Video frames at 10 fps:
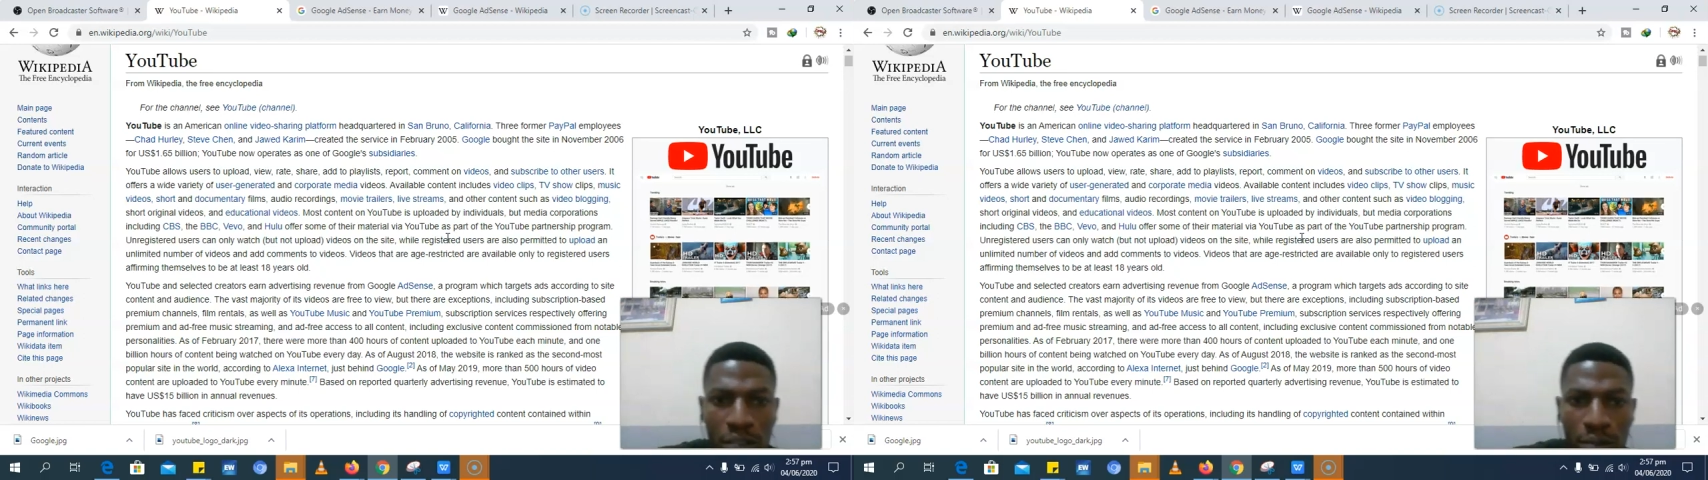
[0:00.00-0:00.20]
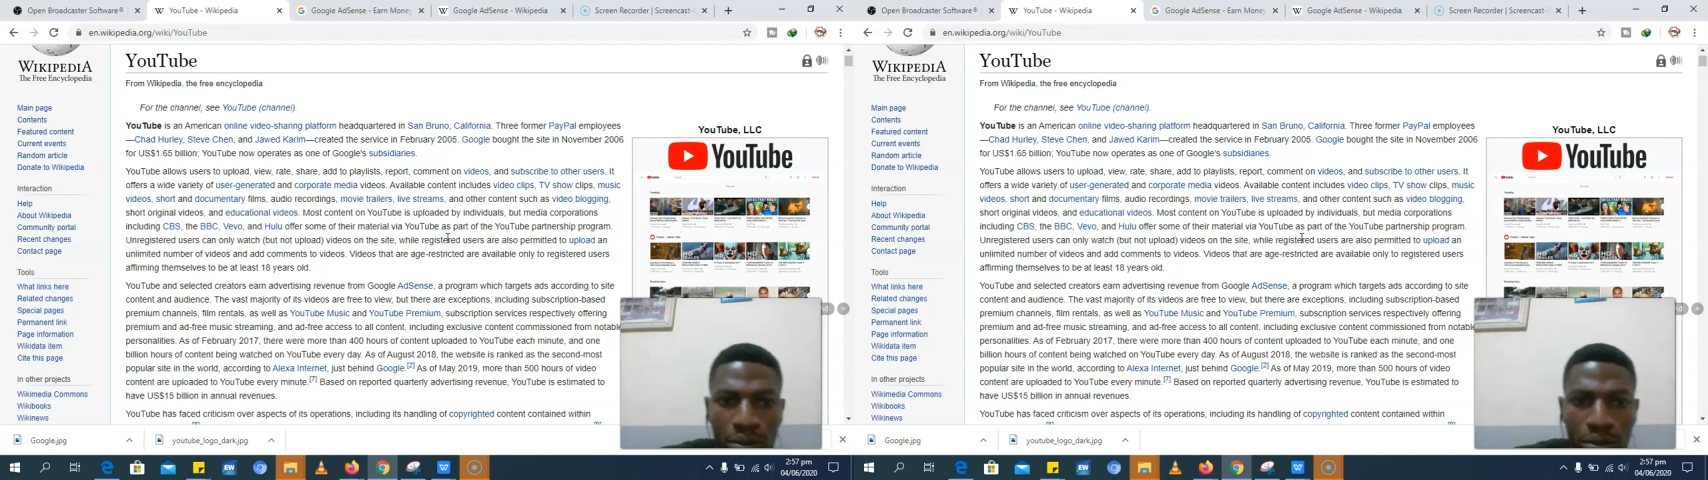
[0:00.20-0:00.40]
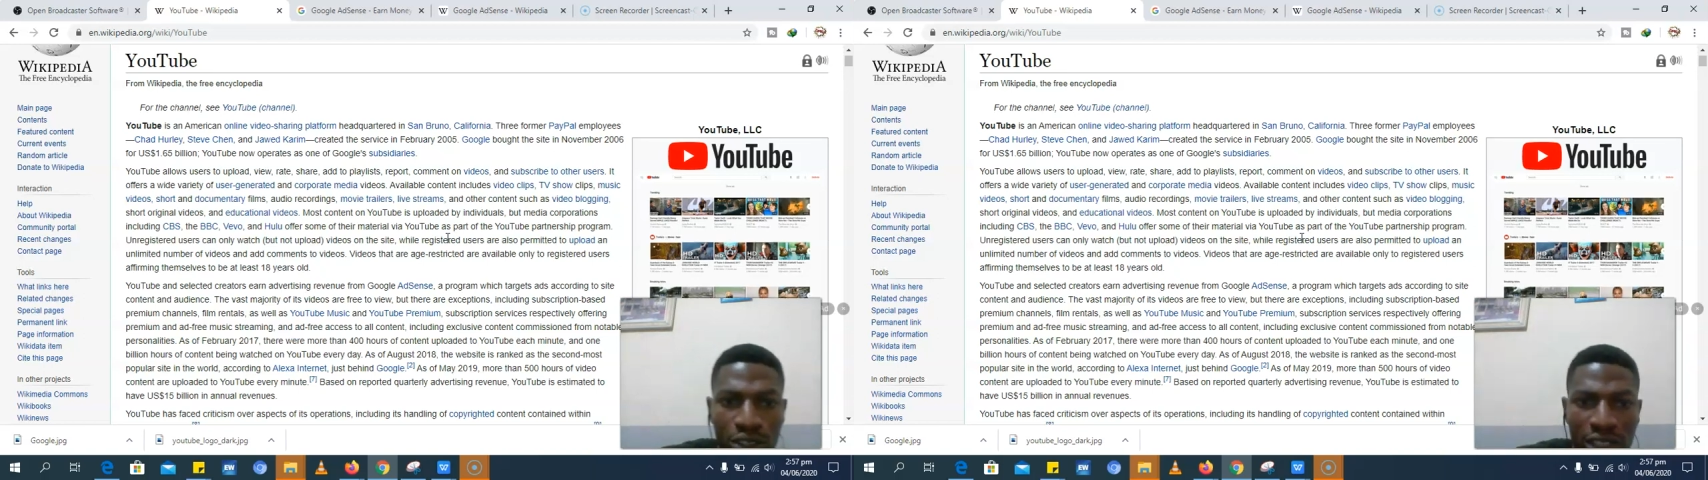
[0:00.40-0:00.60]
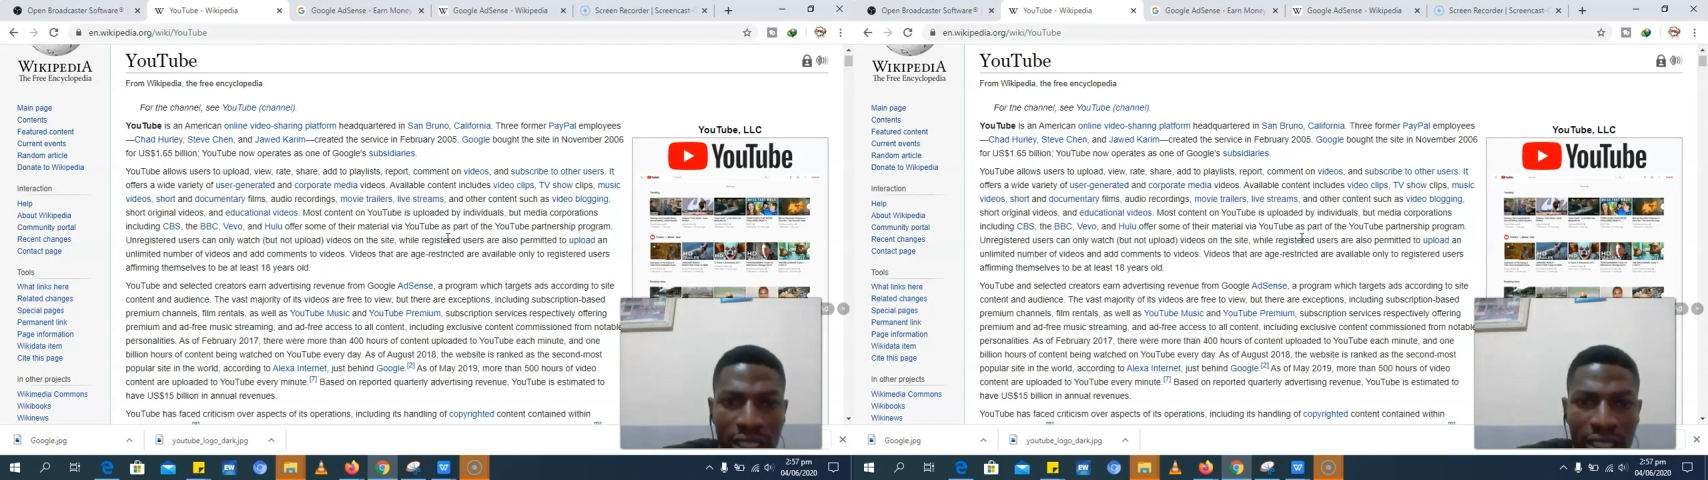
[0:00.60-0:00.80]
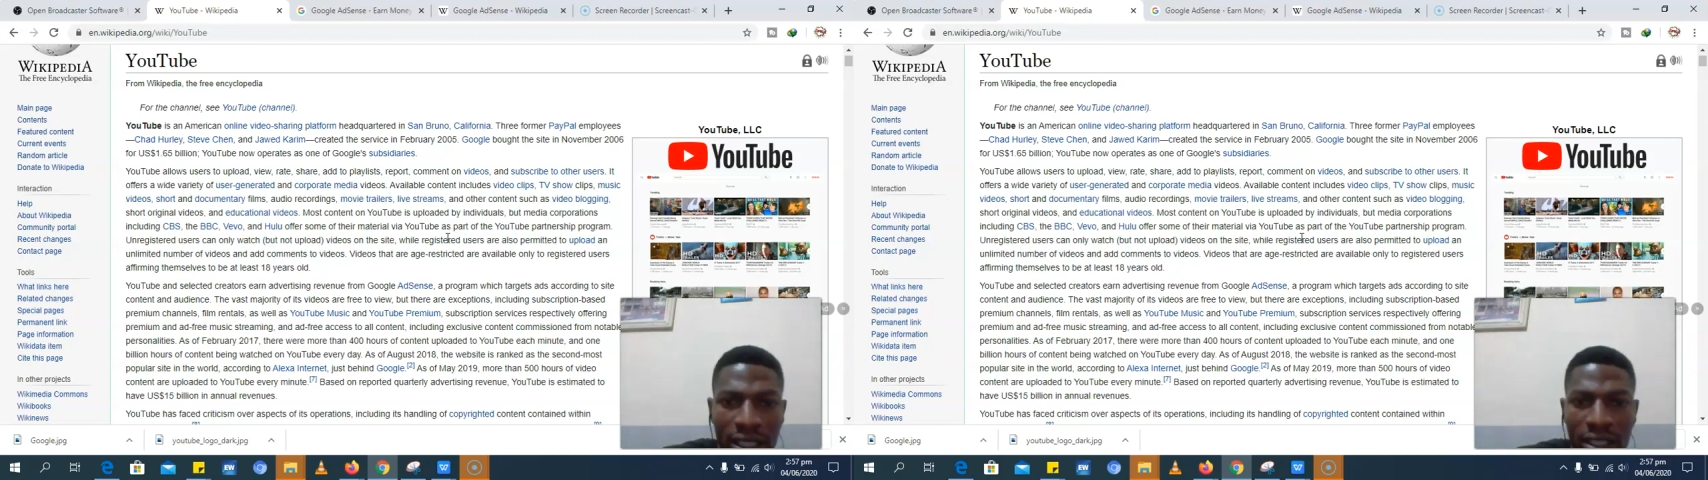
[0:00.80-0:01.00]
people's
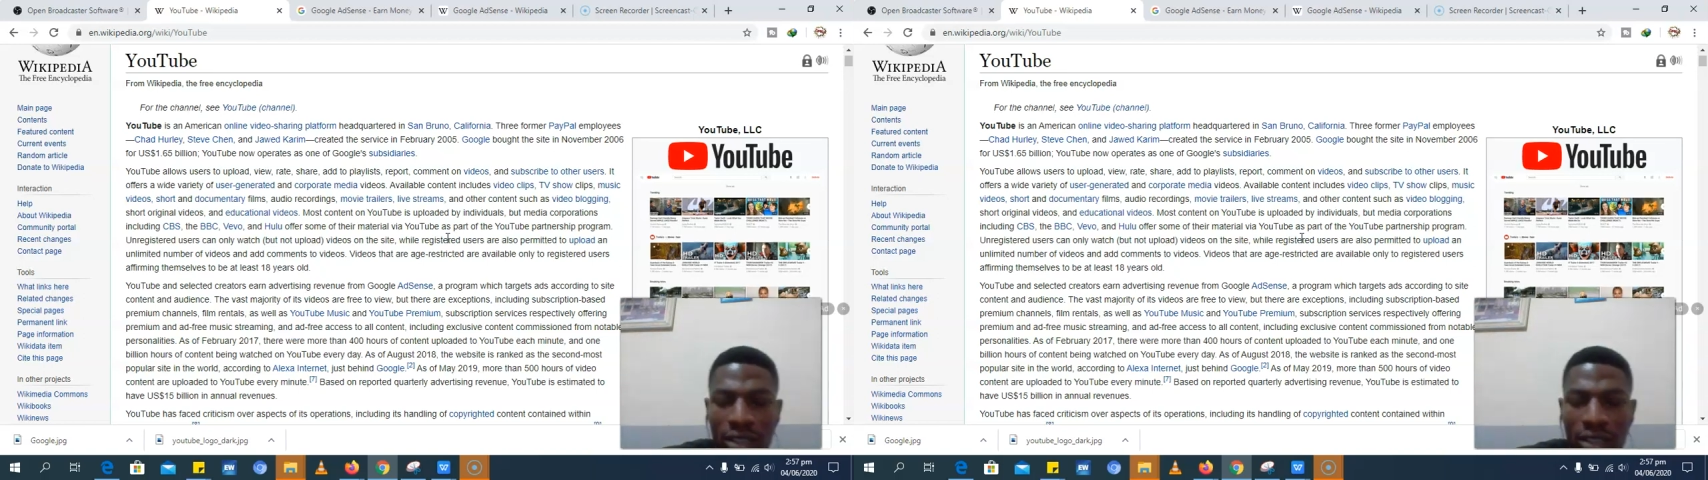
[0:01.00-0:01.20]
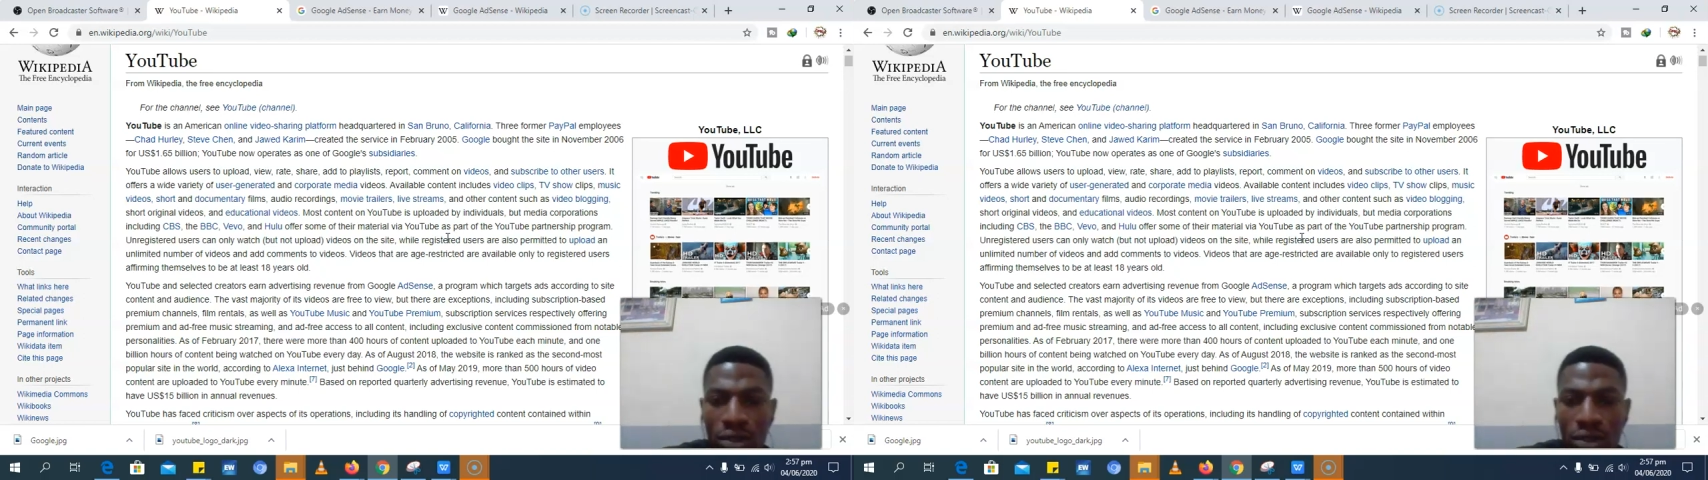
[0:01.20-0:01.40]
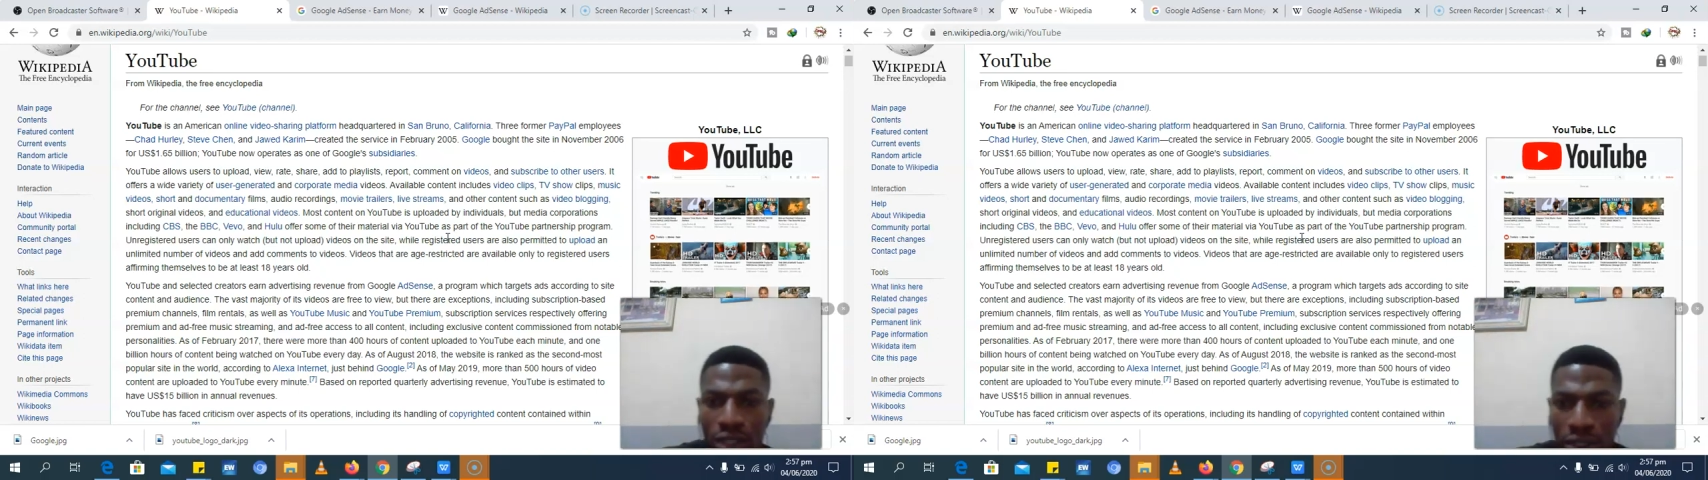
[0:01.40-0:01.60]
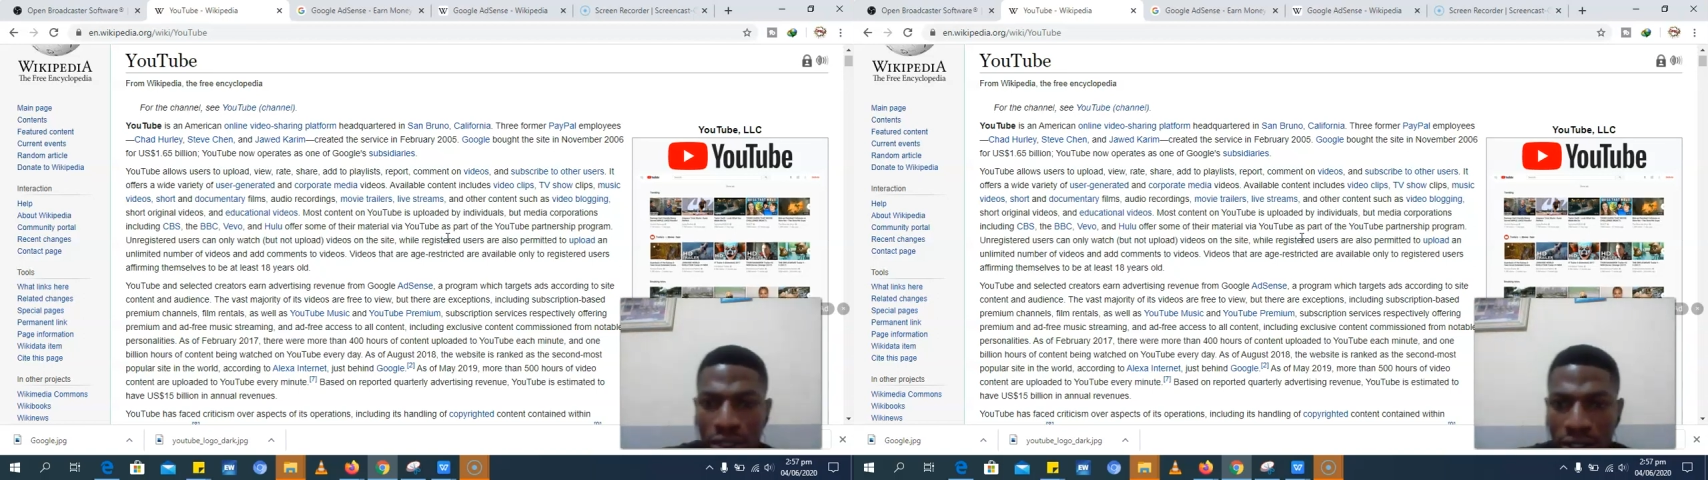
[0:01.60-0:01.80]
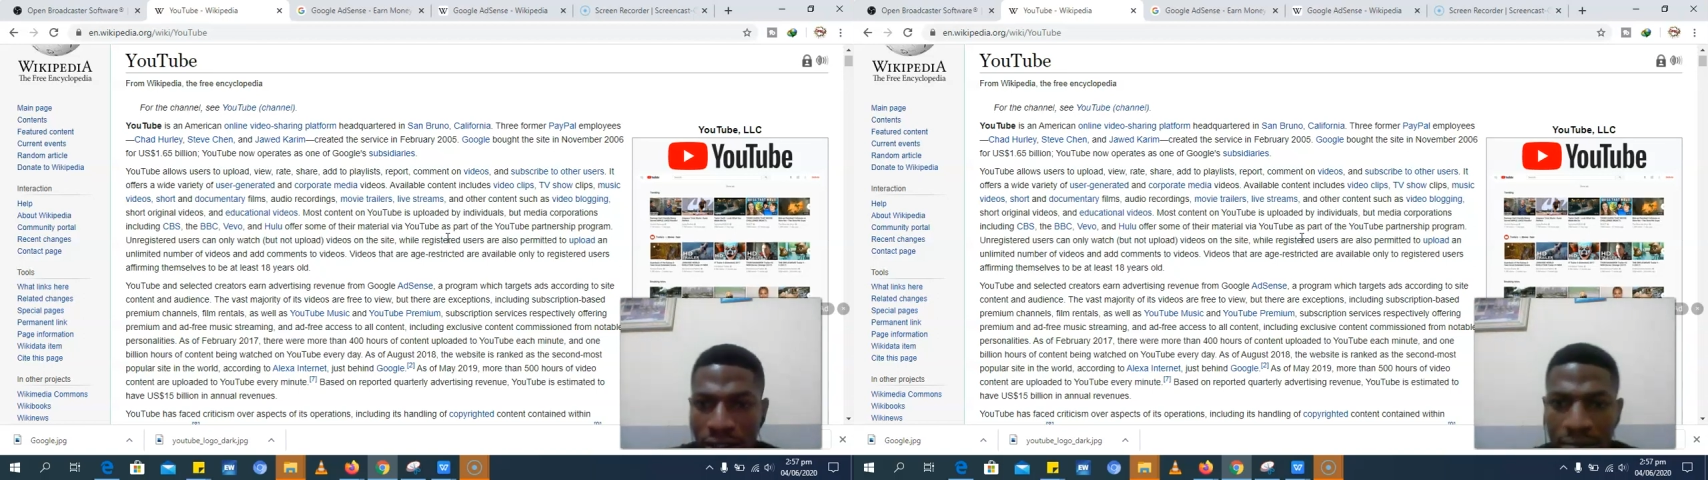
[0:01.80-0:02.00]
channel, and all the
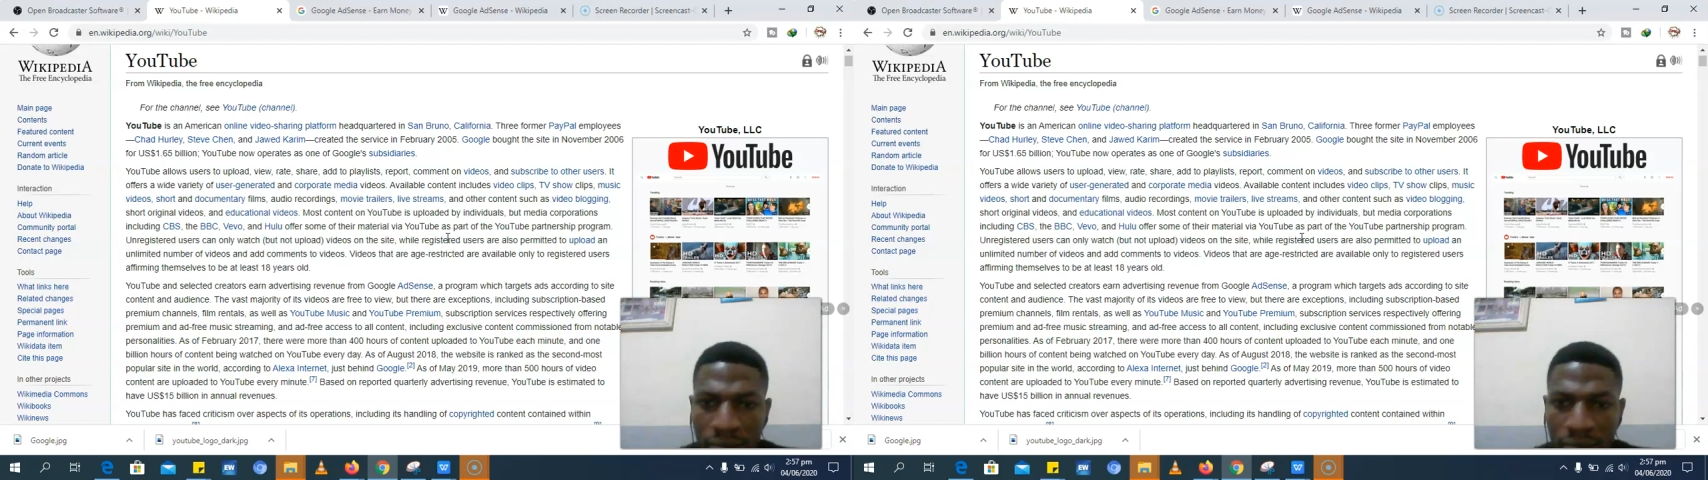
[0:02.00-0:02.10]
other